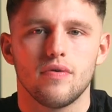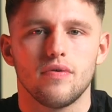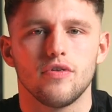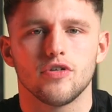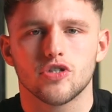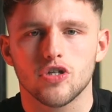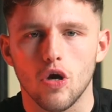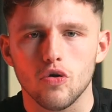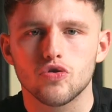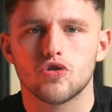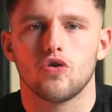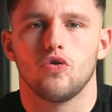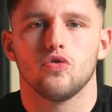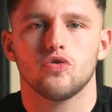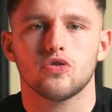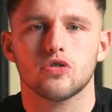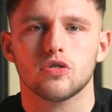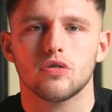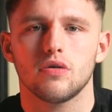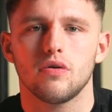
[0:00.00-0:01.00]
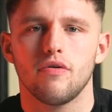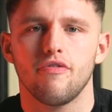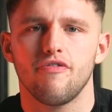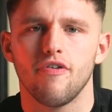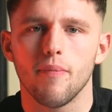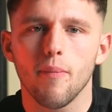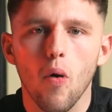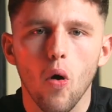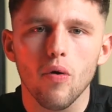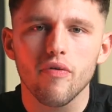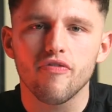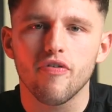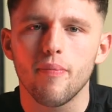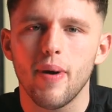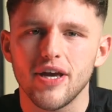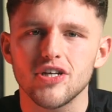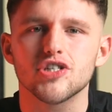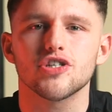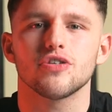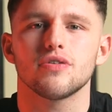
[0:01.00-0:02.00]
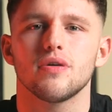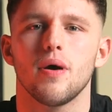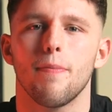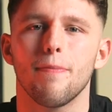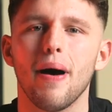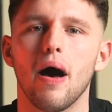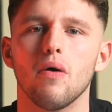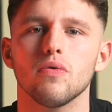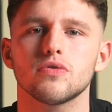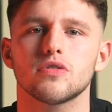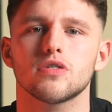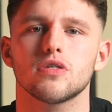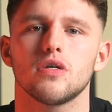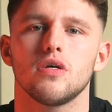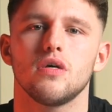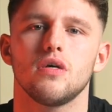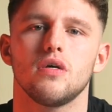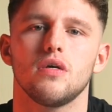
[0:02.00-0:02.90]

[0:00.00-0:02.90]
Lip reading: the socials for more information about